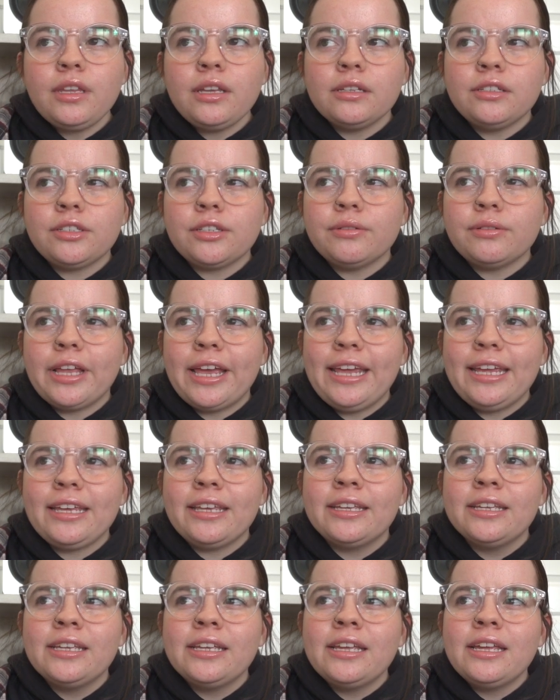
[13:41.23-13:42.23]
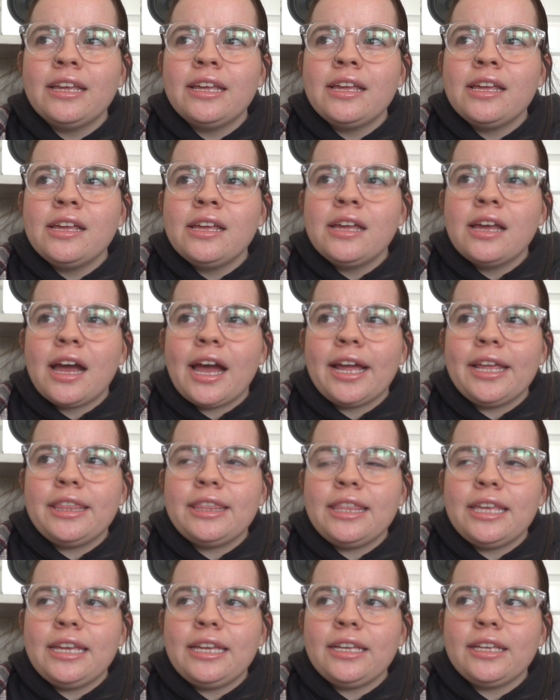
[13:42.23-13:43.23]
So like, I
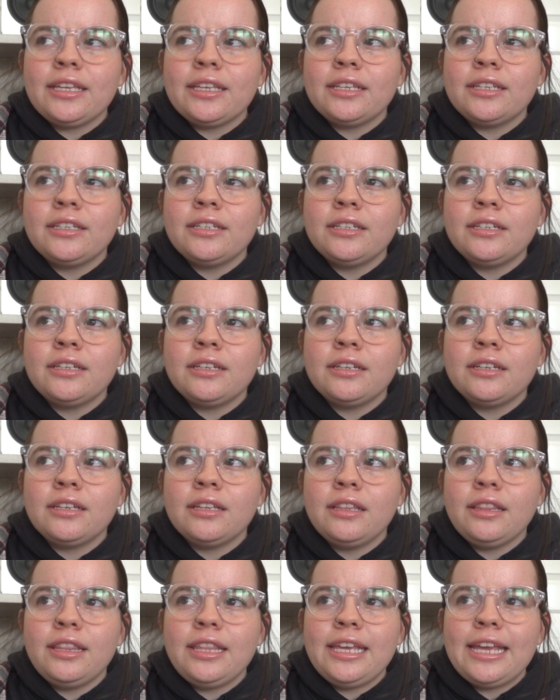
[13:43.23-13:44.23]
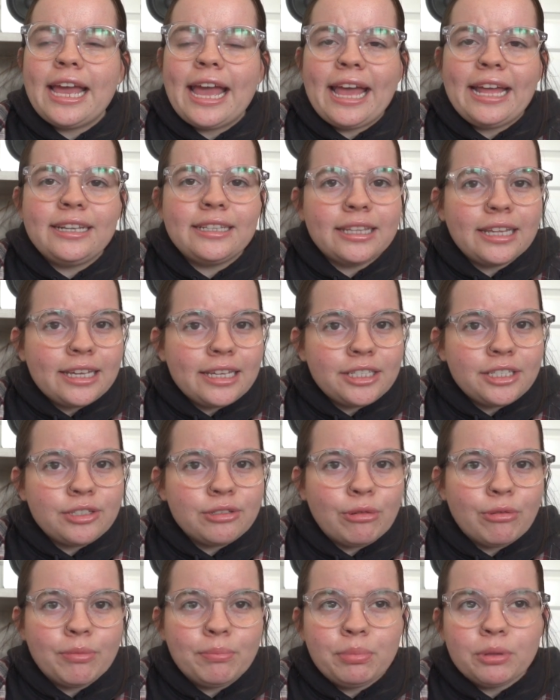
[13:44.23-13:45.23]
think the Endless
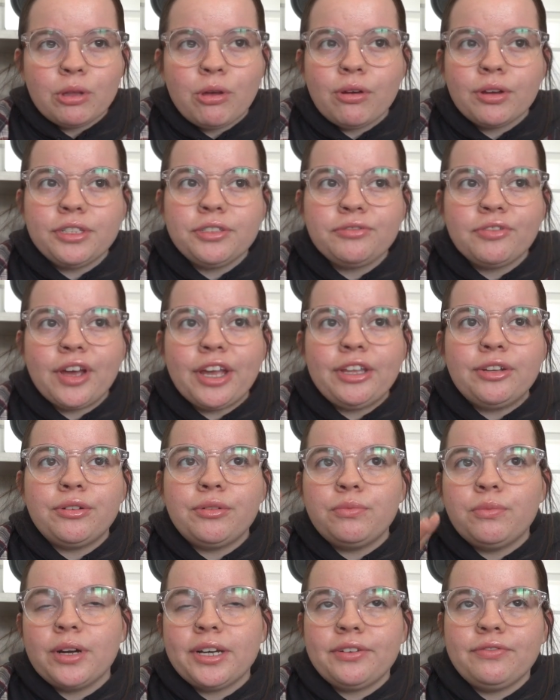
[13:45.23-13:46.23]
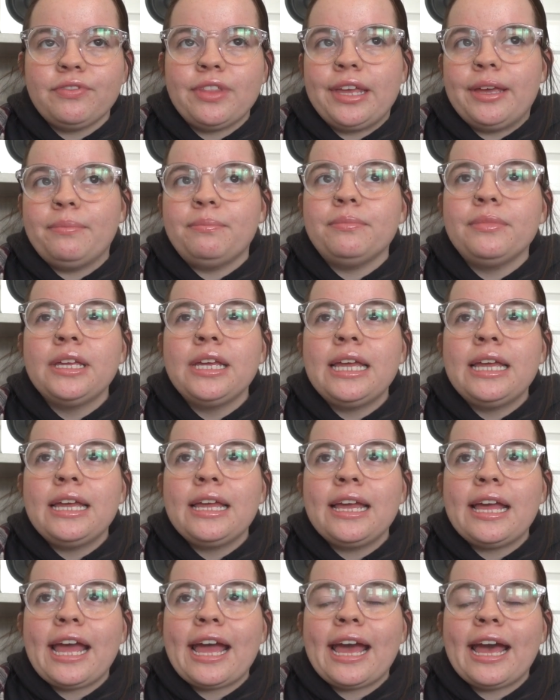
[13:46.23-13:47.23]
or Blonde Vinyl, one of them,
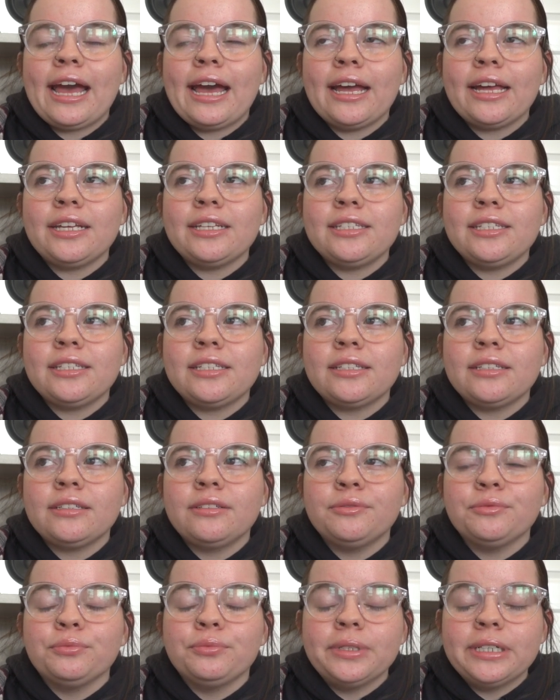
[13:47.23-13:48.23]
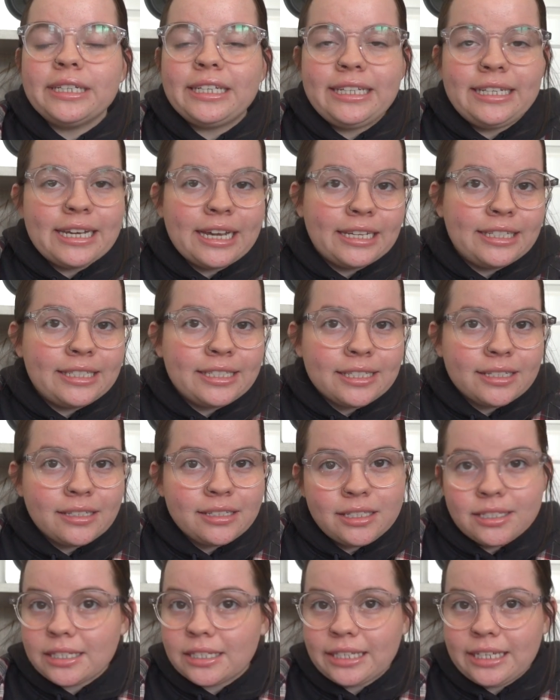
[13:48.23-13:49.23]
has really nice
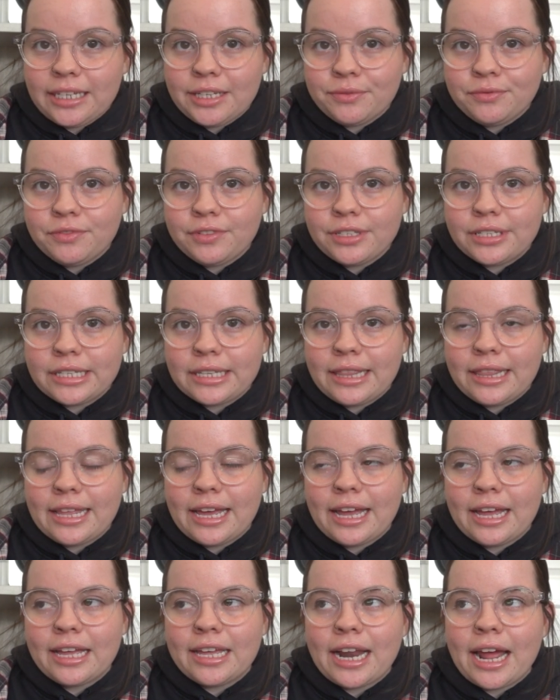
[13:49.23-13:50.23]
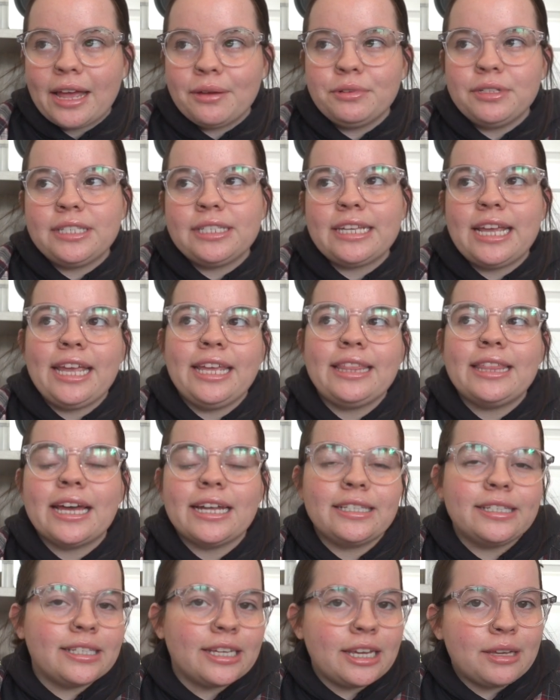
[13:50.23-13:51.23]
sleeves that I would say
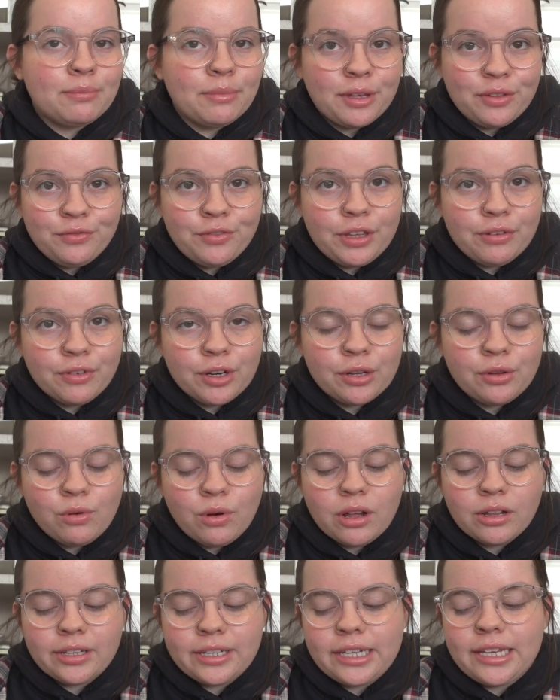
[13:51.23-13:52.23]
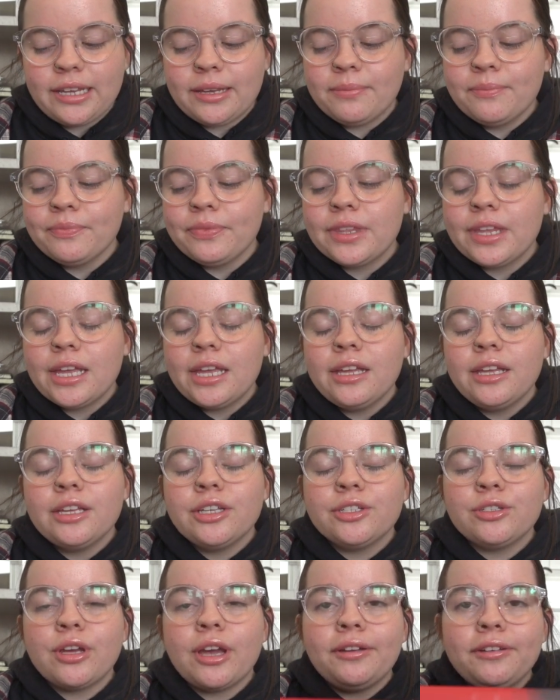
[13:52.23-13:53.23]
that's like my favorite quality.
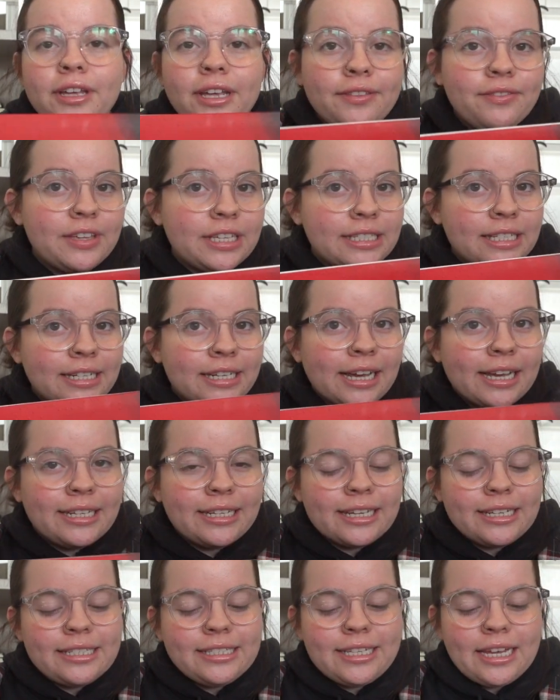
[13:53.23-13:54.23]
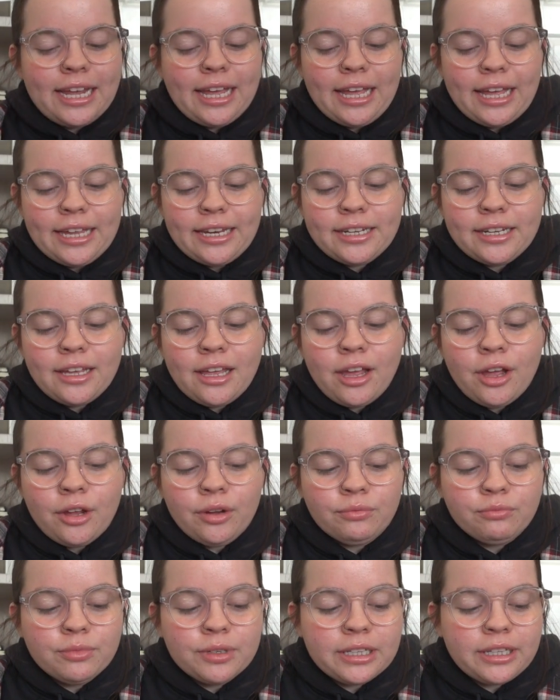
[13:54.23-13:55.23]
So I'd give this a 9 out of 10.
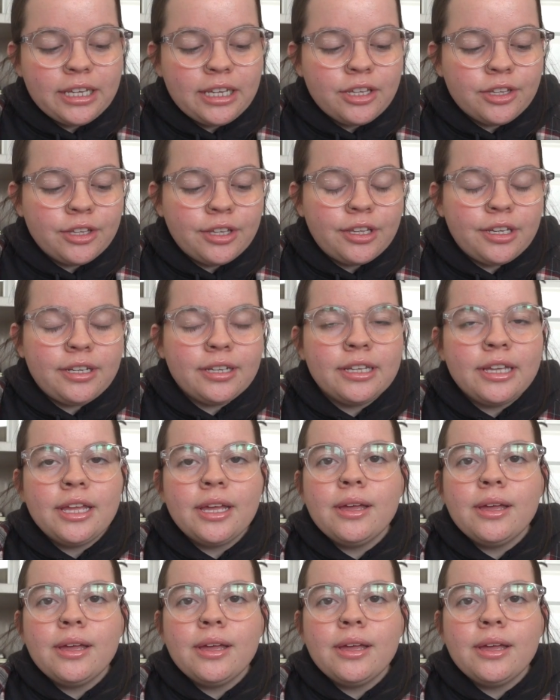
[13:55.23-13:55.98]
Really good